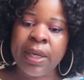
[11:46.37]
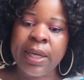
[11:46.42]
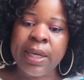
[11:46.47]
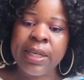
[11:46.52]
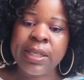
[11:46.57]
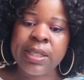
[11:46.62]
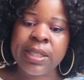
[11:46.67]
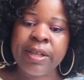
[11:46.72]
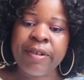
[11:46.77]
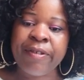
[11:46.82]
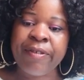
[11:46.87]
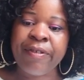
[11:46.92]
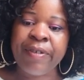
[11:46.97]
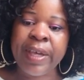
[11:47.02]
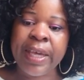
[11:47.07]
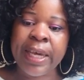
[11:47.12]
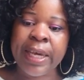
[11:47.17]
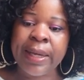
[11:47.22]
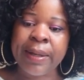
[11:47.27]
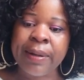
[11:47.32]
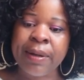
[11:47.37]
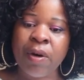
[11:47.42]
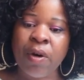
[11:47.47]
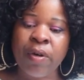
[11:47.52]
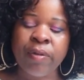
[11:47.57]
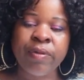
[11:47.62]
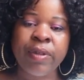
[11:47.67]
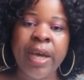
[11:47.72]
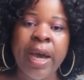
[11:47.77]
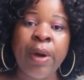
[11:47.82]
is the fear
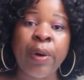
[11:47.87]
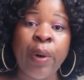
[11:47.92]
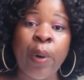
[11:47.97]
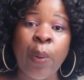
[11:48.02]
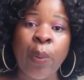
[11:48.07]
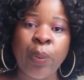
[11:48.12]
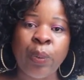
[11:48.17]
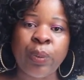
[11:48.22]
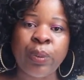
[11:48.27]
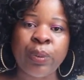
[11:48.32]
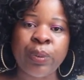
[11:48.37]
of the unknown